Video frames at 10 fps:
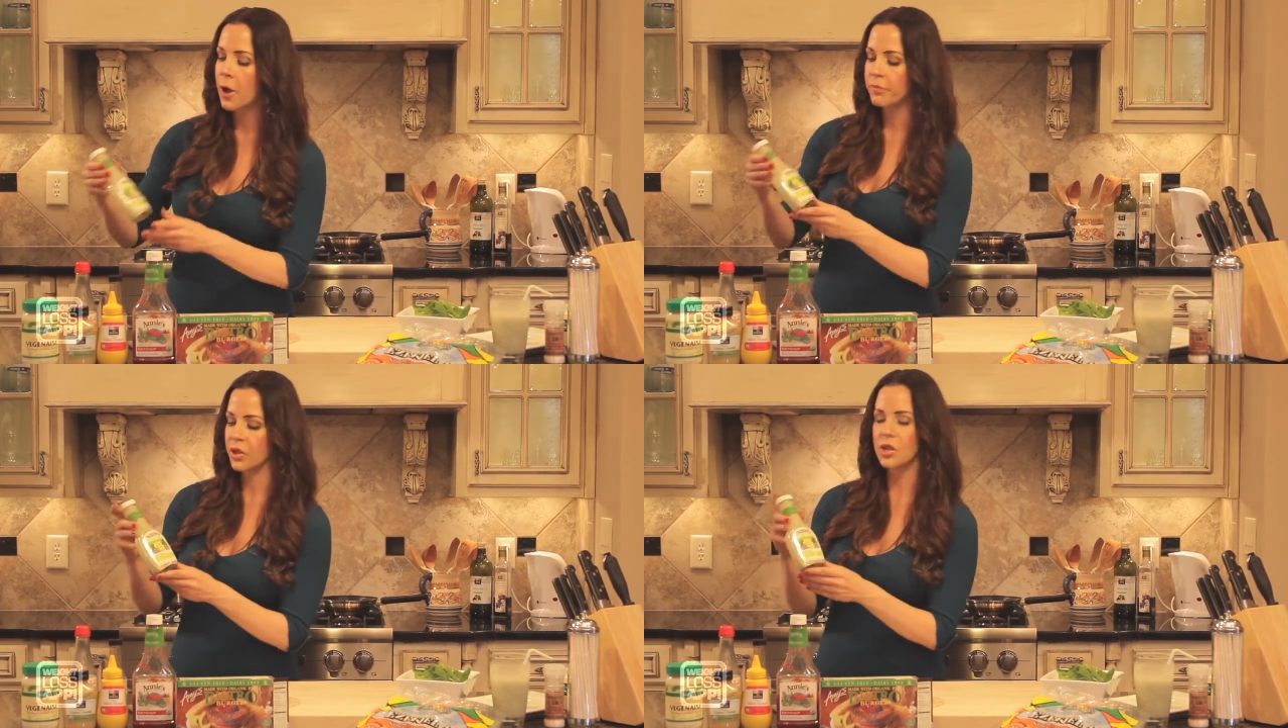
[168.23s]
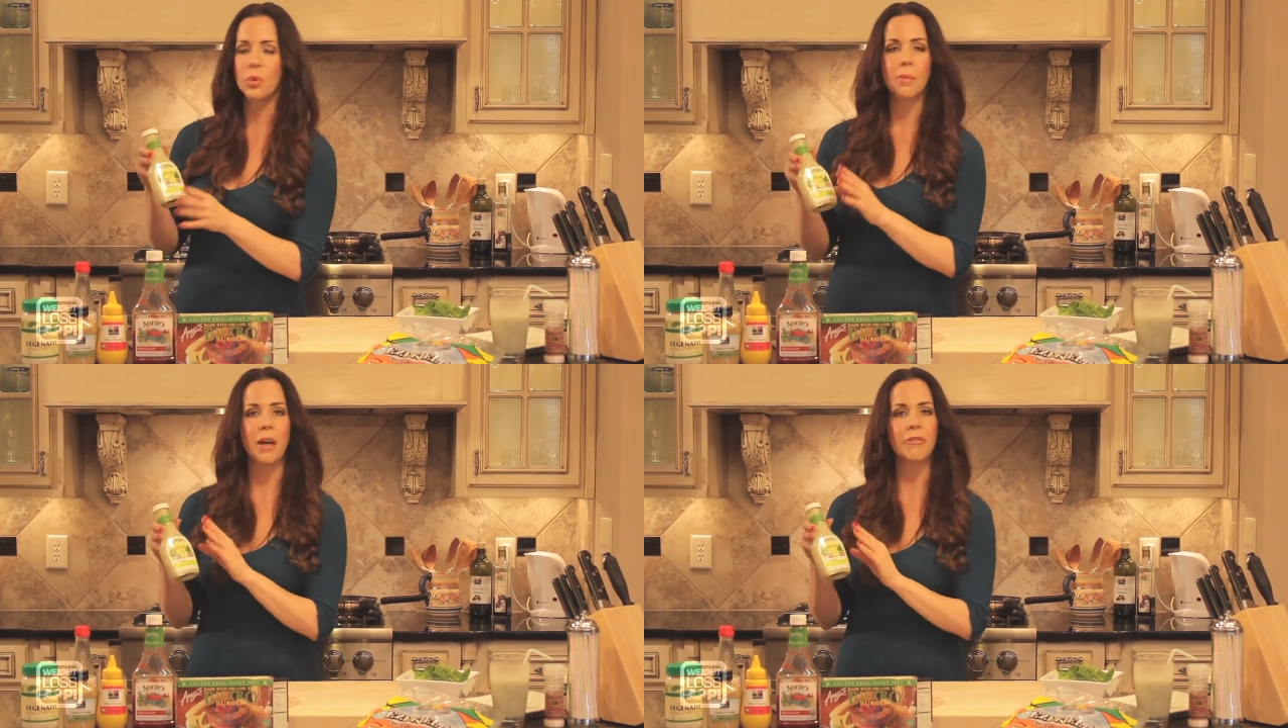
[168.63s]
This is
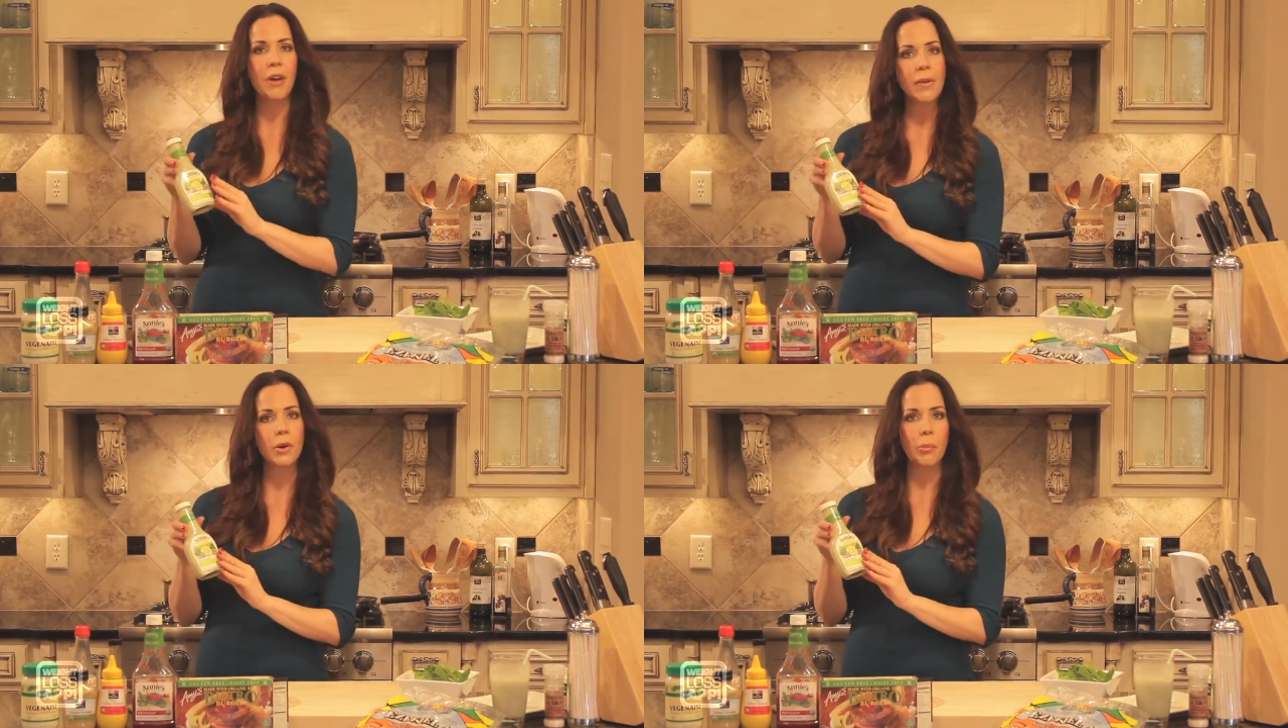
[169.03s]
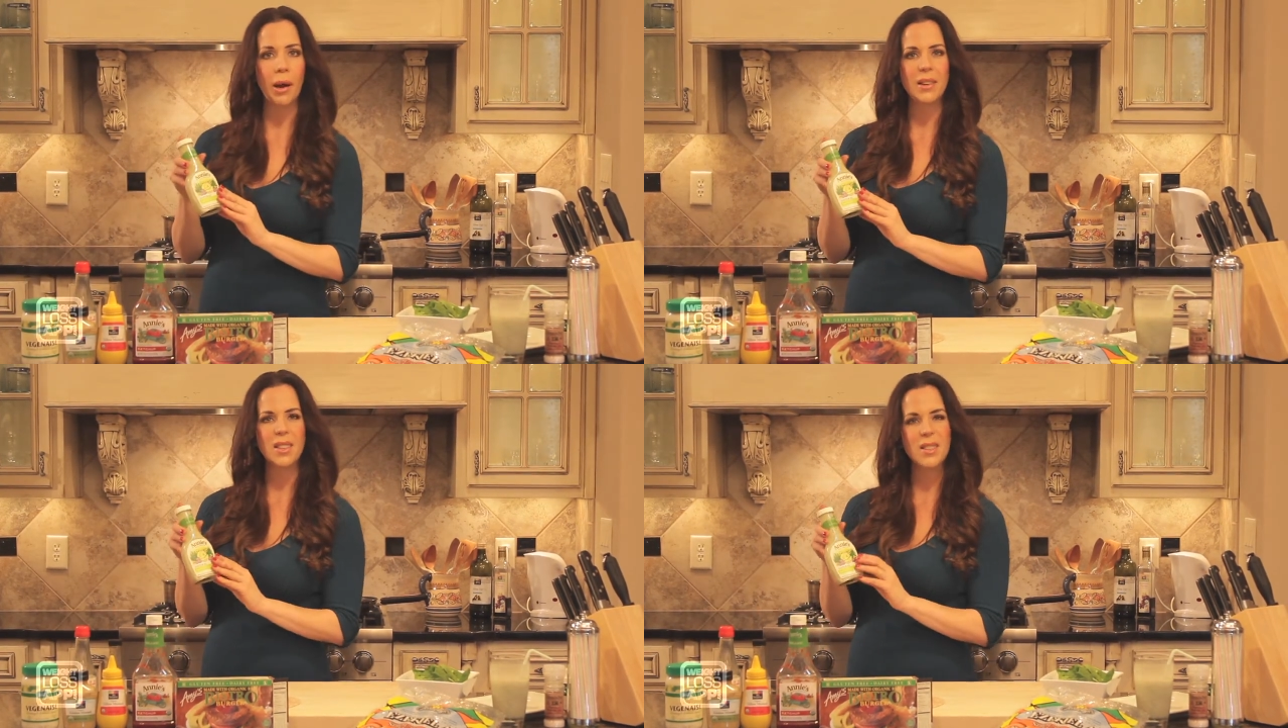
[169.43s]
one of my favorite
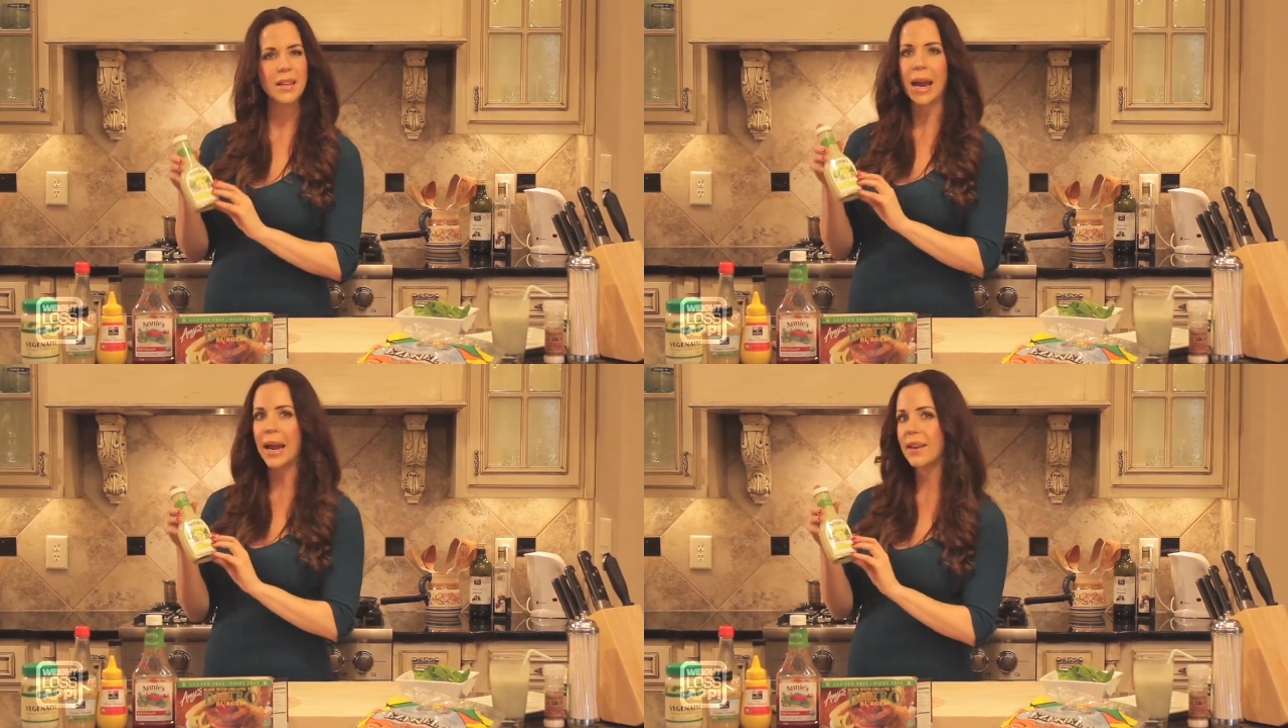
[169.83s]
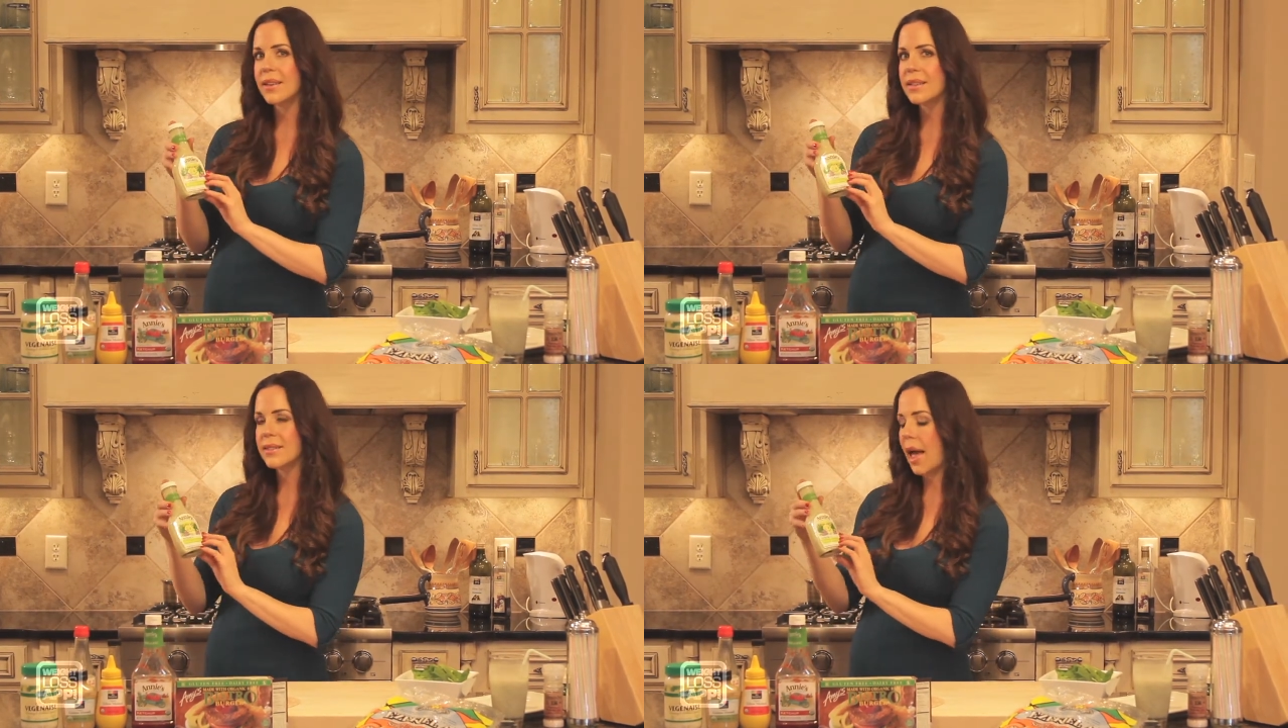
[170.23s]
brands. This is
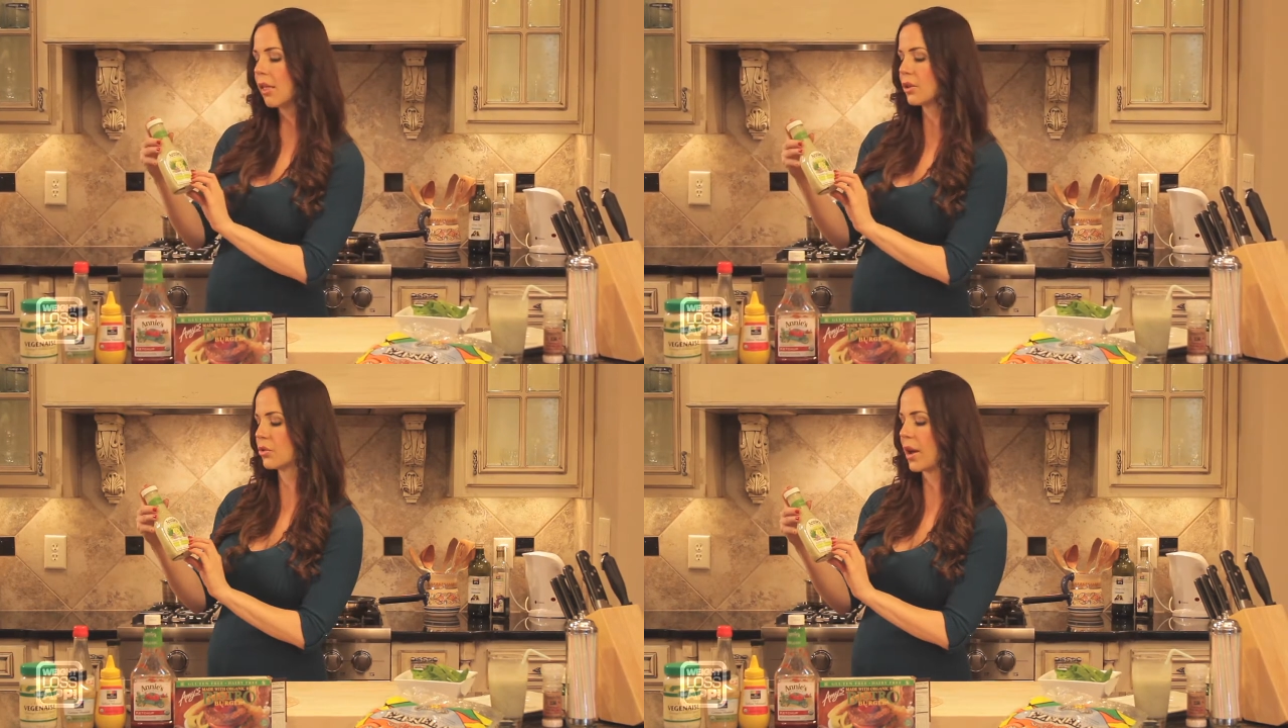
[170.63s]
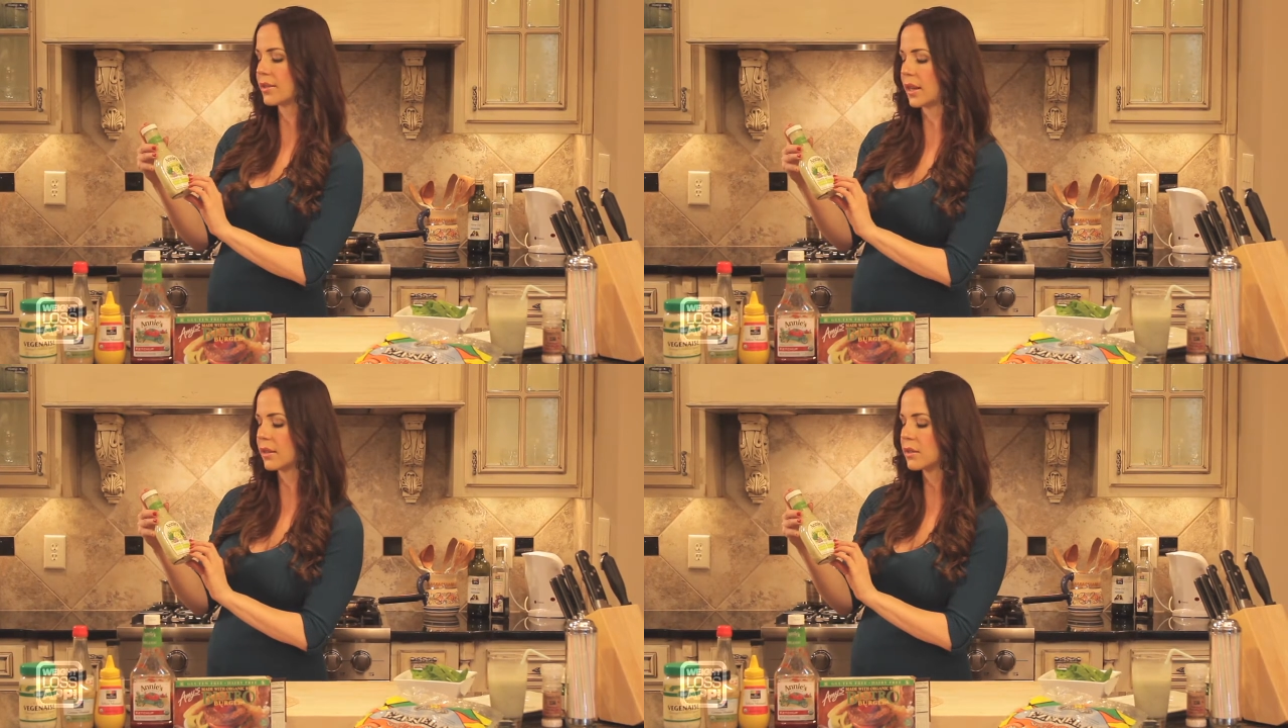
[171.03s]
Annie's salad
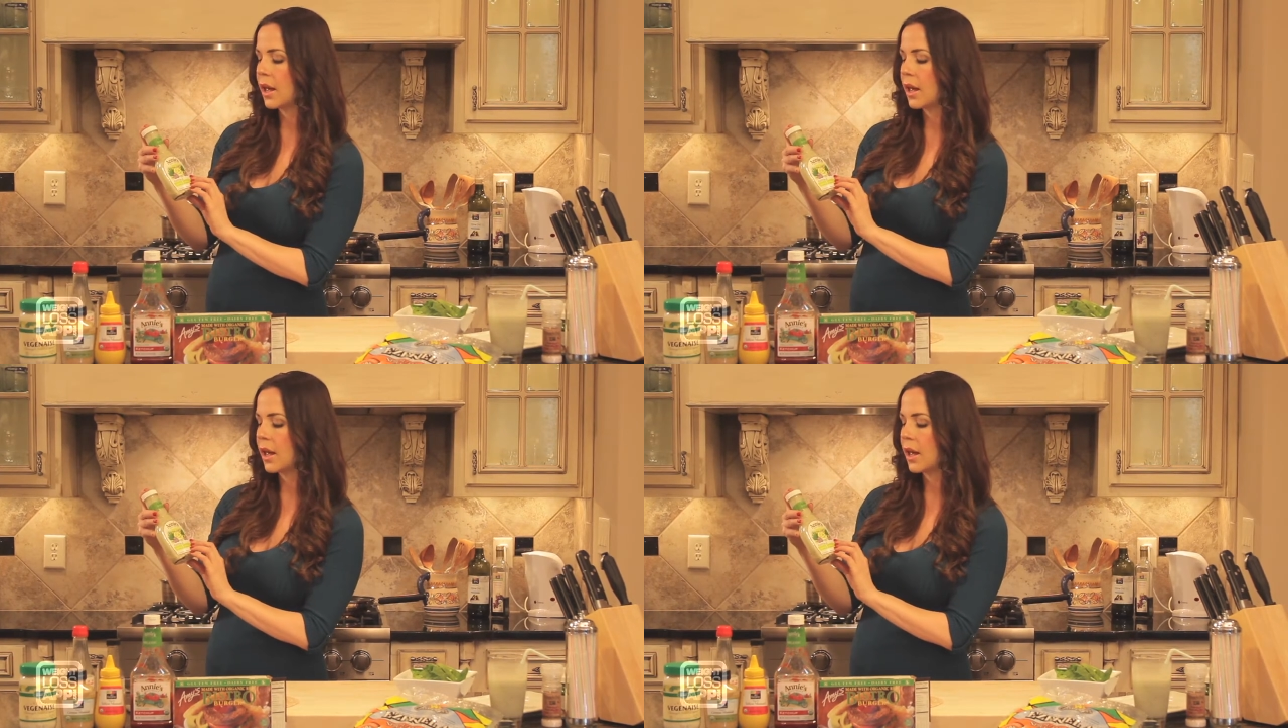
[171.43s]
dressings.